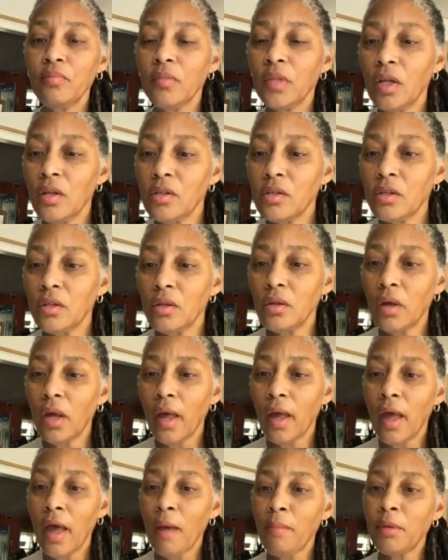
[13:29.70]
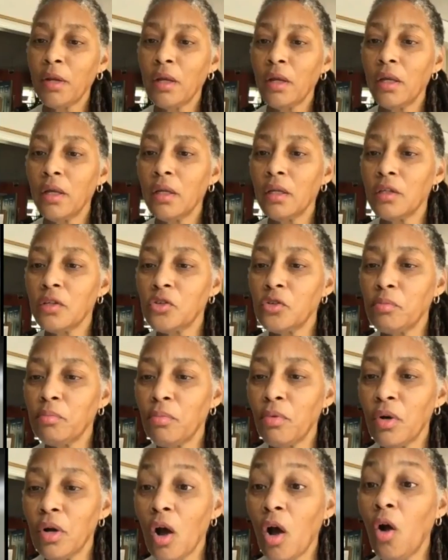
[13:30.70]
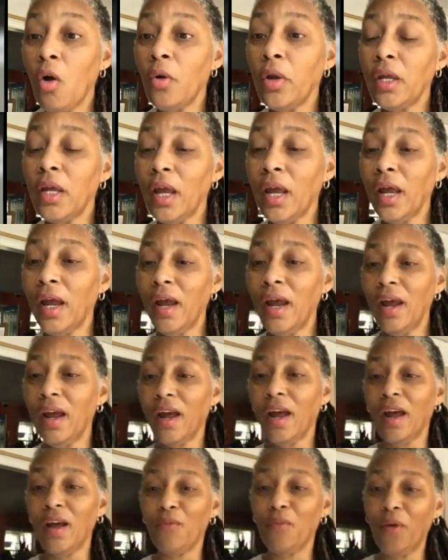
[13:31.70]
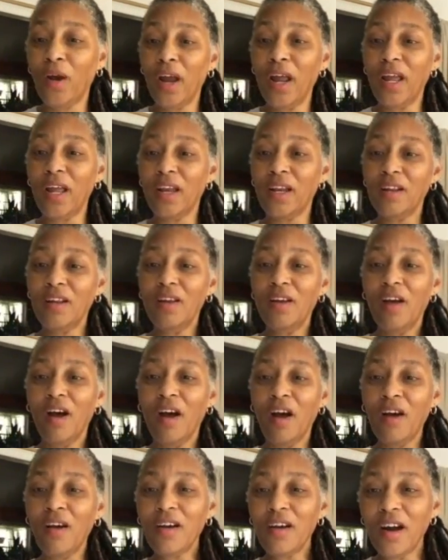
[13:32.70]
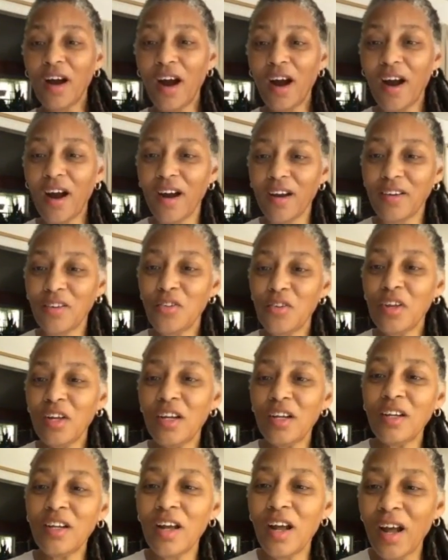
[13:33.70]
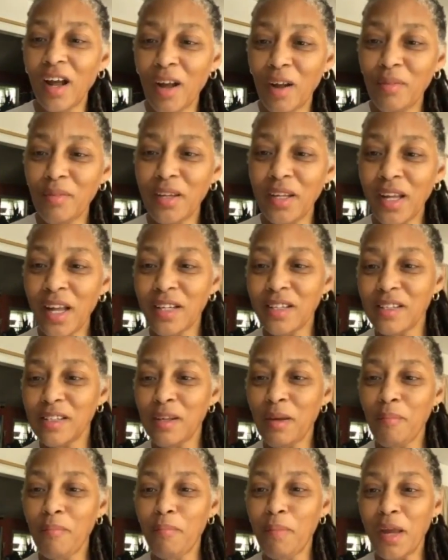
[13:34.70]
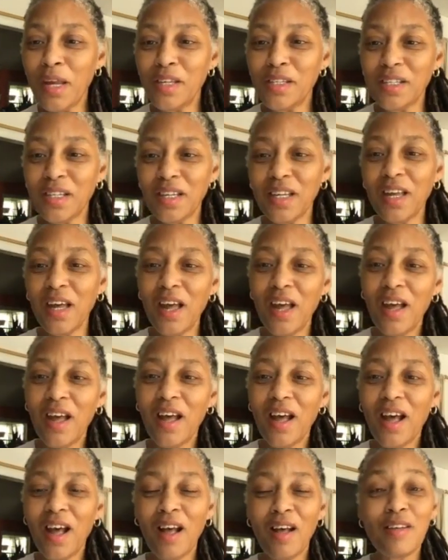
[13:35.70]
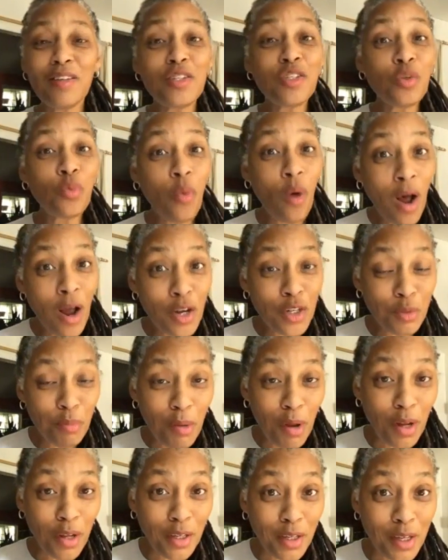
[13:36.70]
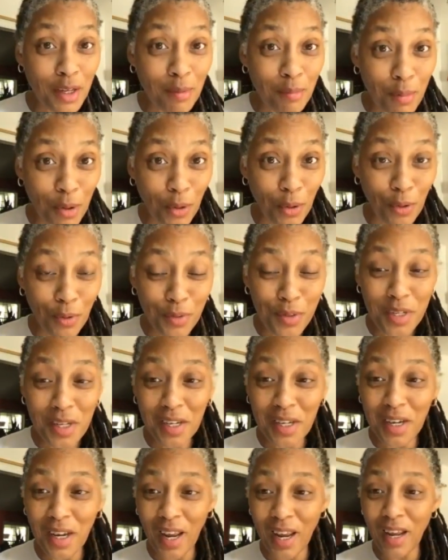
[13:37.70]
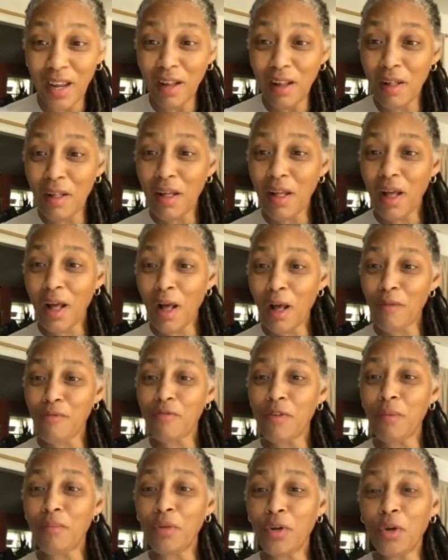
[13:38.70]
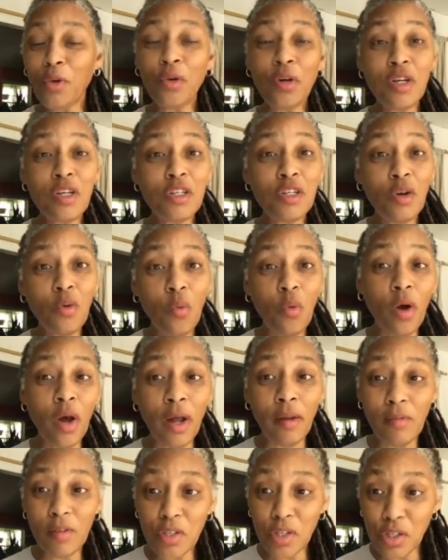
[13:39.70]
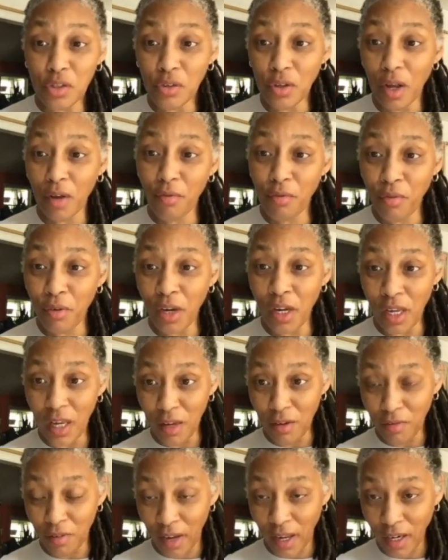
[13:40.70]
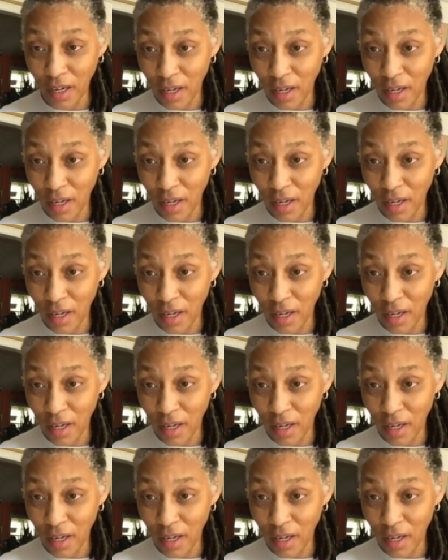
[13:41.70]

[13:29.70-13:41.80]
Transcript: It's happening in sport. Oh, yeah, right. On guard. You can get some basic swashbuckling moves today from noon until 1. This is a free event.